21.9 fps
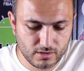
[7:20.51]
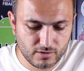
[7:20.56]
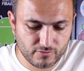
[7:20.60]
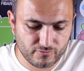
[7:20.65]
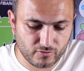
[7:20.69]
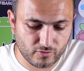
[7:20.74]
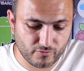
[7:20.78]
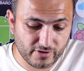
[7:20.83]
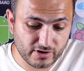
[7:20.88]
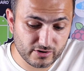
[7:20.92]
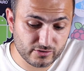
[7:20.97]

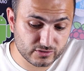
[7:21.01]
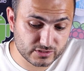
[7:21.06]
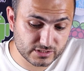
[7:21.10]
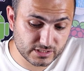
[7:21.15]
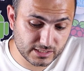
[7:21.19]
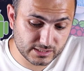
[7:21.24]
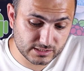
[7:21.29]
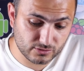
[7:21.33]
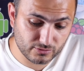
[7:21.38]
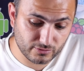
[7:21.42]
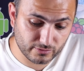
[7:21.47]
from various
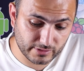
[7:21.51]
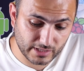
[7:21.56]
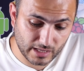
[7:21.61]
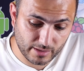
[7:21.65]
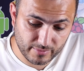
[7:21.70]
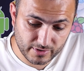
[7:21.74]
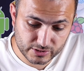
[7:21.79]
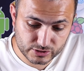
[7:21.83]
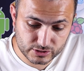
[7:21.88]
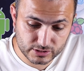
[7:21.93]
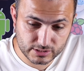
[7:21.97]
reasons you
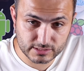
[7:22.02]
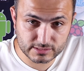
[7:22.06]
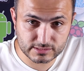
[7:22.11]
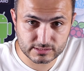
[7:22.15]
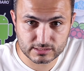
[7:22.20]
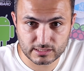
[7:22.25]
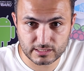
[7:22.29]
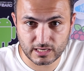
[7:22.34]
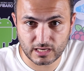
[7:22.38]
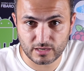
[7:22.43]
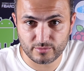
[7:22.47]
damage this
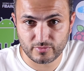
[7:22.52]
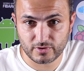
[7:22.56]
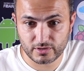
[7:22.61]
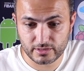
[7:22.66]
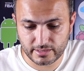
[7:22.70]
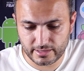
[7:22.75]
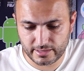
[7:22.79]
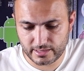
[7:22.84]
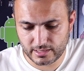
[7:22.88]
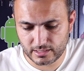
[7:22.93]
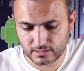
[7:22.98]
cable
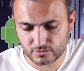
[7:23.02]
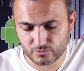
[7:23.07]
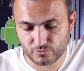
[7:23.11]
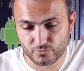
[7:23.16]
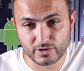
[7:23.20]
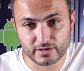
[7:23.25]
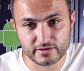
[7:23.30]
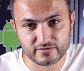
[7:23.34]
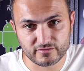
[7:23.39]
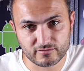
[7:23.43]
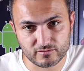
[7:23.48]
and
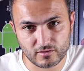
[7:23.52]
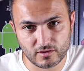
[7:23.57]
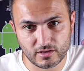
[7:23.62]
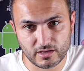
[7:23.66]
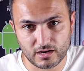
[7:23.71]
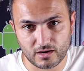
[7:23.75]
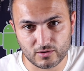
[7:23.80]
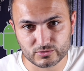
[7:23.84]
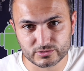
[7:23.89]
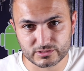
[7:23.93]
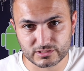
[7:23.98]
will
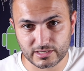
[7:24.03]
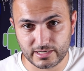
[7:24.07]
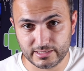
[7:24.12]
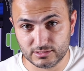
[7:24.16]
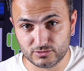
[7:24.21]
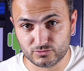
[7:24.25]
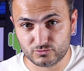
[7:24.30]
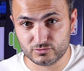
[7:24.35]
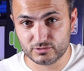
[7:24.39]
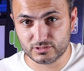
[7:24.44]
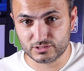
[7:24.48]
stay outside
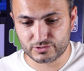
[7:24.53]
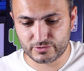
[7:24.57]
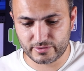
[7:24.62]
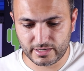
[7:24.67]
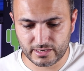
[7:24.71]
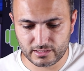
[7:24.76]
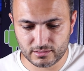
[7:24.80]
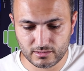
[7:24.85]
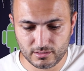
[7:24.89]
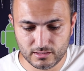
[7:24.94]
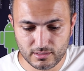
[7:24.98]
into the
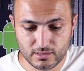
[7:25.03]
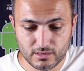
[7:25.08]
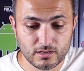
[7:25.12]
rain,